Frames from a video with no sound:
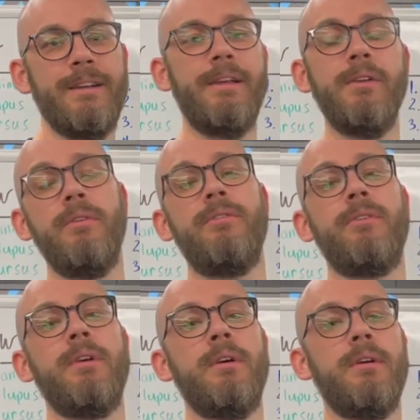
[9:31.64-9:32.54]

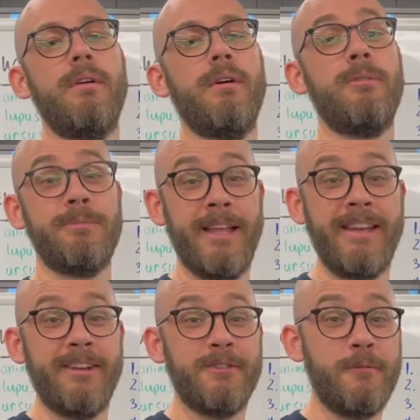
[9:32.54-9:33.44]
is a
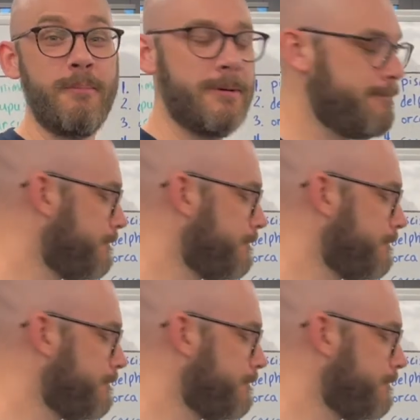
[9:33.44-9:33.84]
planet, remember?